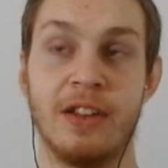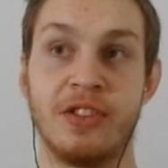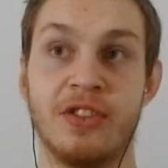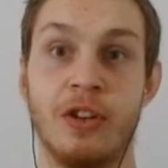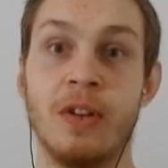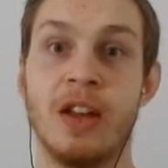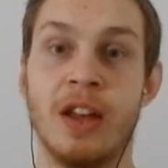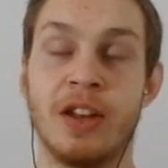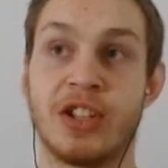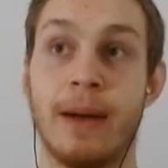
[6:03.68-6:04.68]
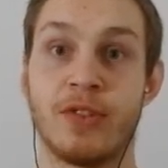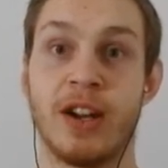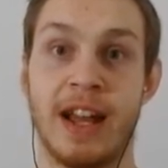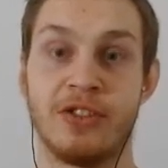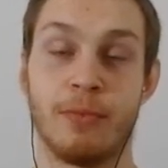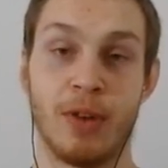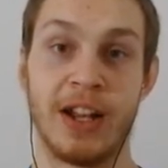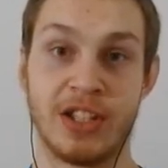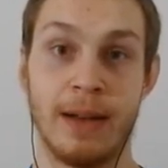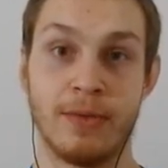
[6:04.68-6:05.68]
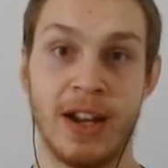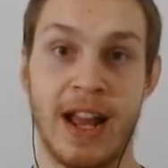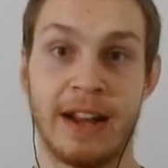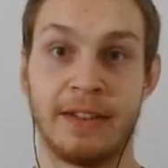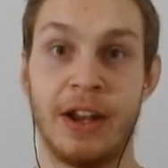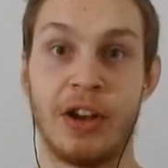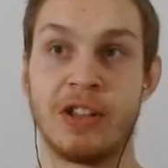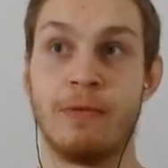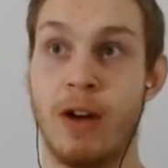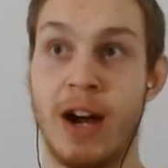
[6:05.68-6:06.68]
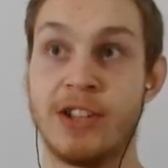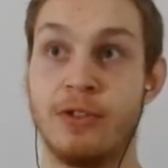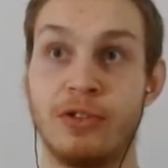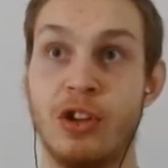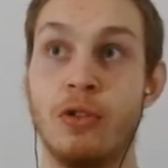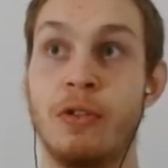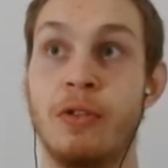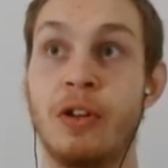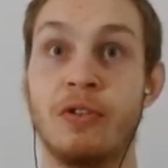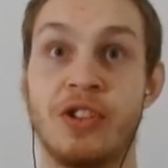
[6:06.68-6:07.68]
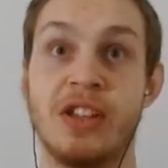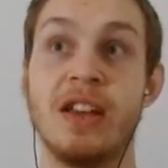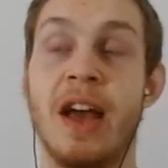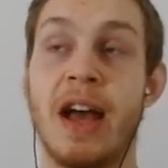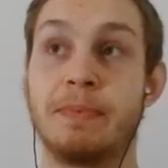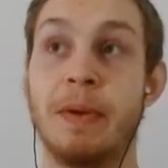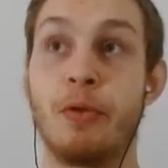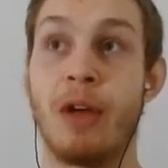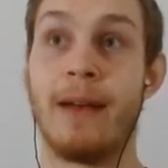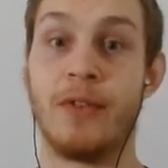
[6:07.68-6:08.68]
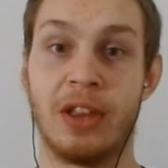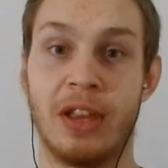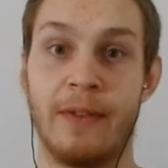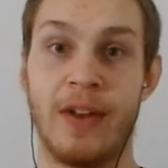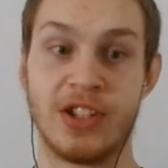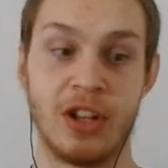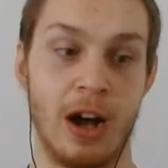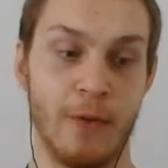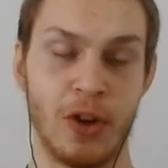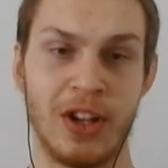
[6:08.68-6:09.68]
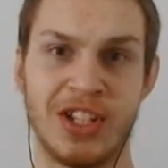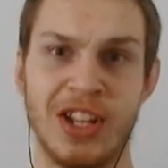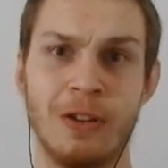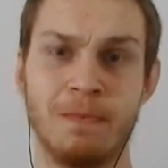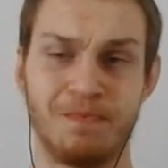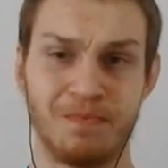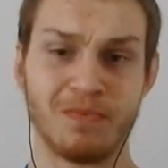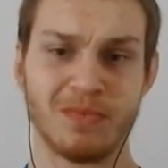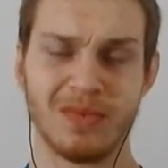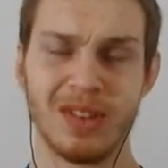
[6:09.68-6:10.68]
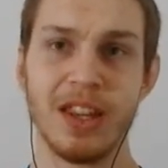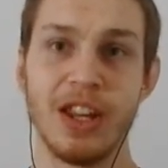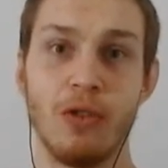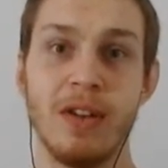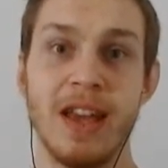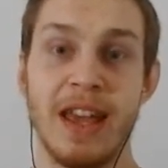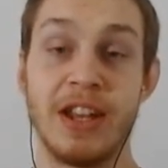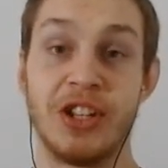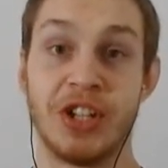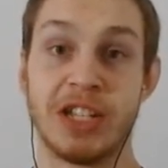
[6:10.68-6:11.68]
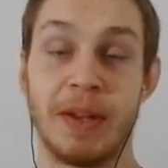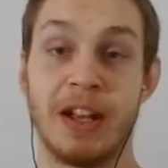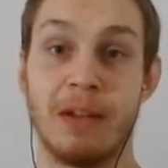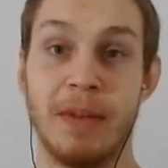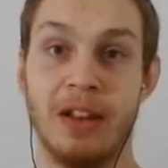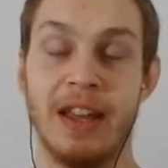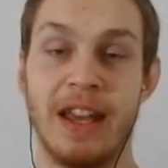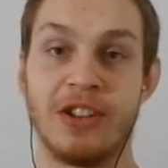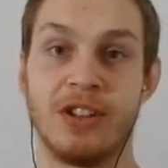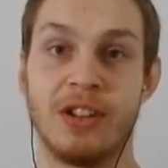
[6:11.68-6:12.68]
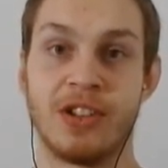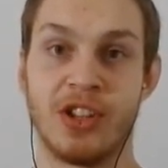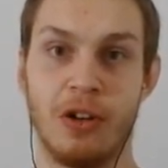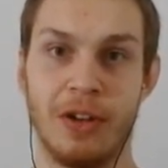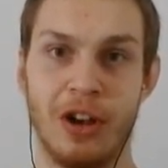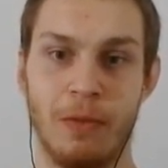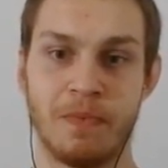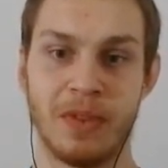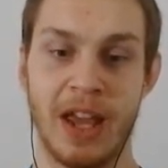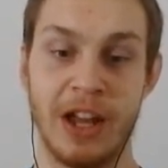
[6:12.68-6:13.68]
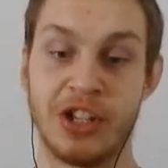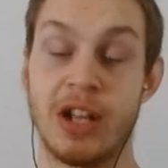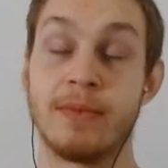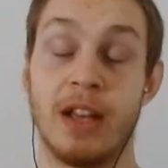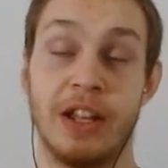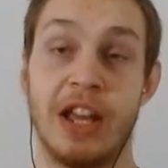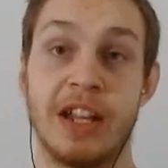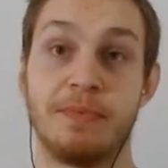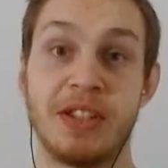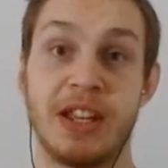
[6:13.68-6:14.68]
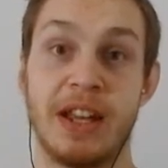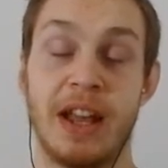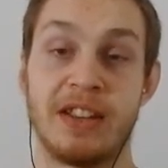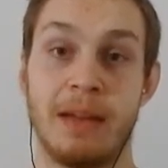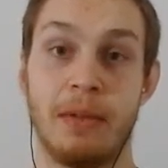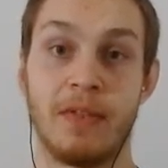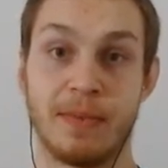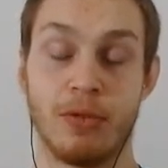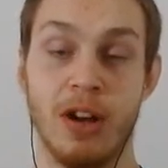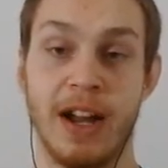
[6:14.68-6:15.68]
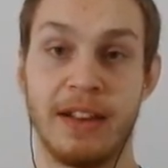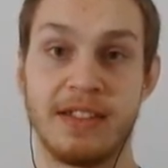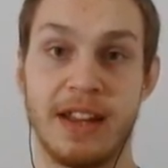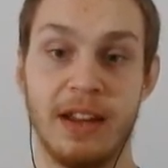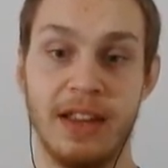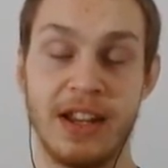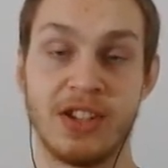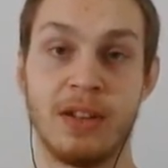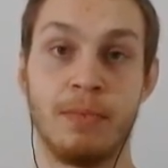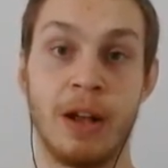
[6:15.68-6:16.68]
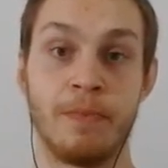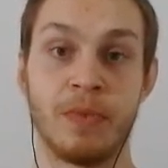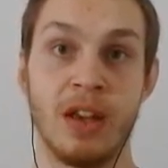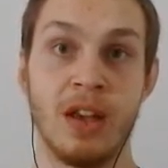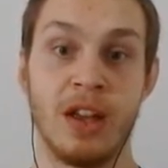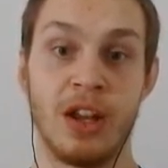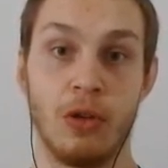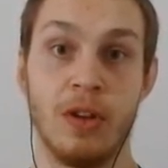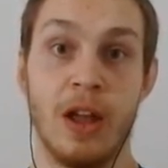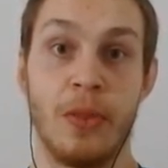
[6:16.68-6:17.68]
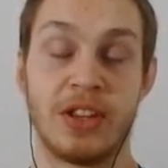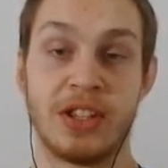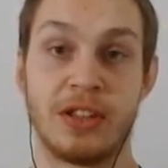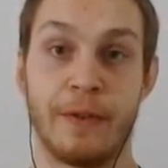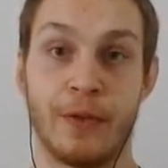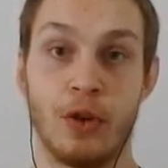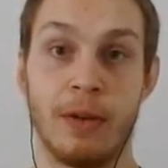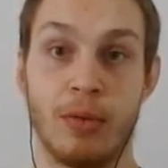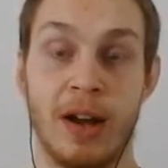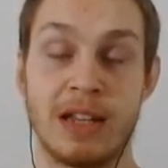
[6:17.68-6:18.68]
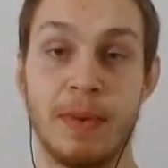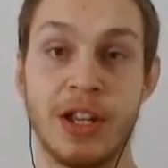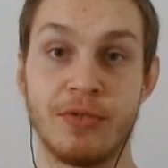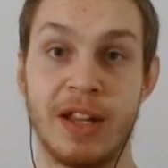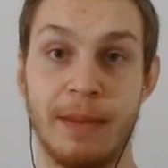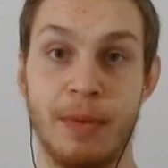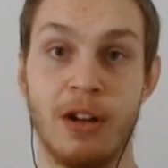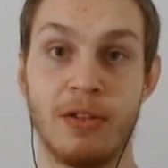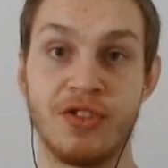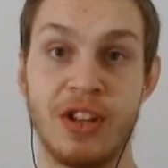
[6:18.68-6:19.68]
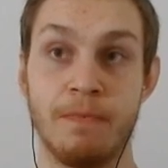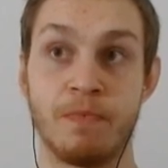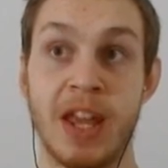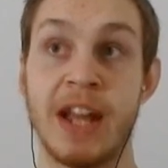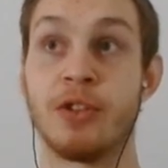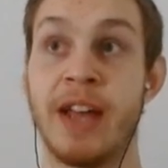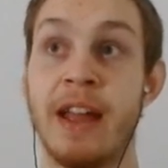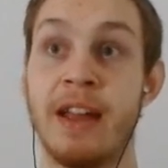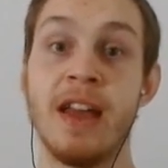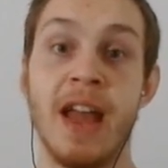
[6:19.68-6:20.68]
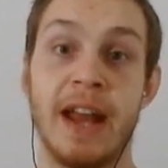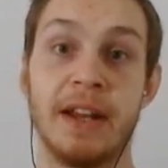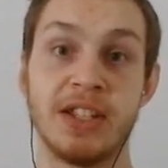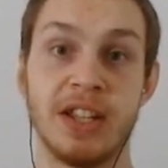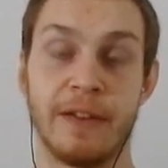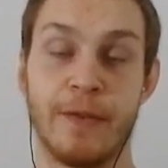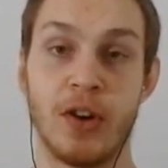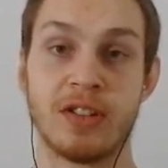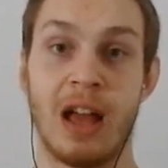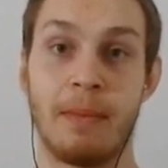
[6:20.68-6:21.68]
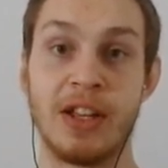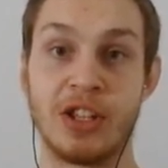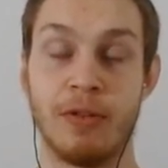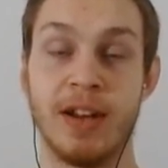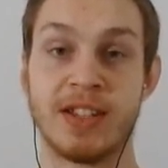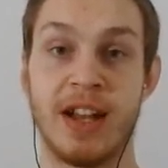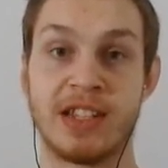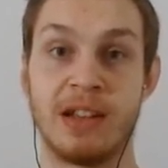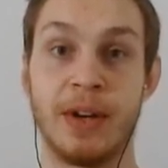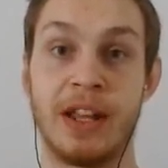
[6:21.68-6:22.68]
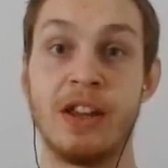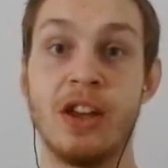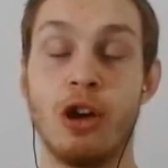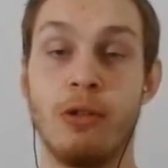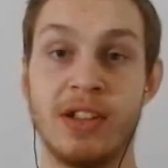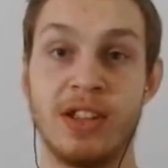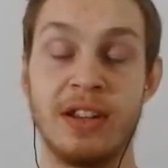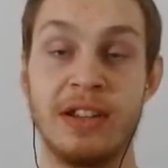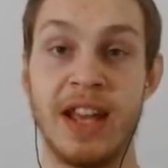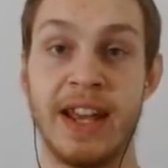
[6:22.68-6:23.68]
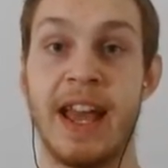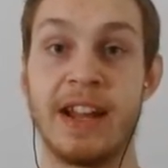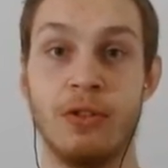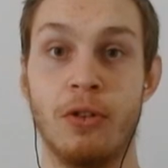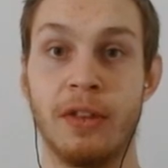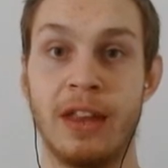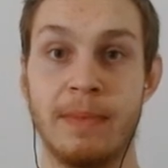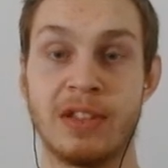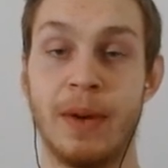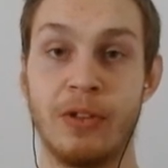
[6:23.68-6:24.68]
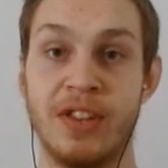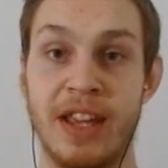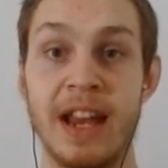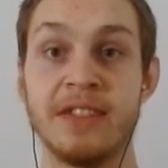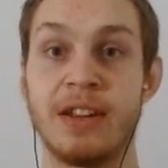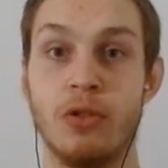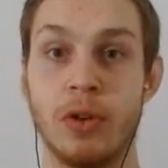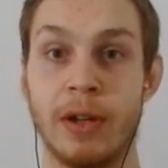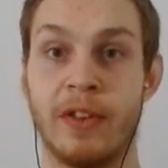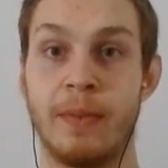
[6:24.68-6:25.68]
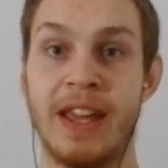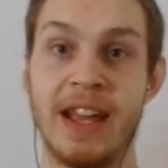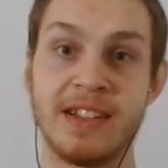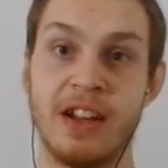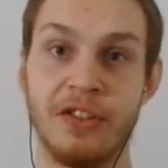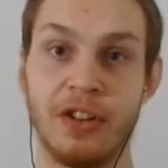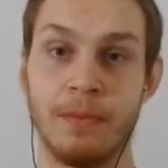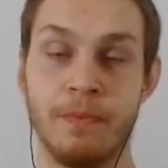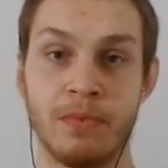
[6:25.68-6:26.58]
So stop trying to, so Bryan, stop trying to act like you're some wise old coot who, you know, just has been through everything life has to offer, because still, you know, he's just begun middle-aged. So, you know, it just comes, it, it's basically an example of his pride, to say the least. But, you know, this is the fruit of Bryan's ministry, hypocrisy. It's okay, and this is not the first time he's criticized somebody who is decades older than him, somebody who's easily old enough to be his elder.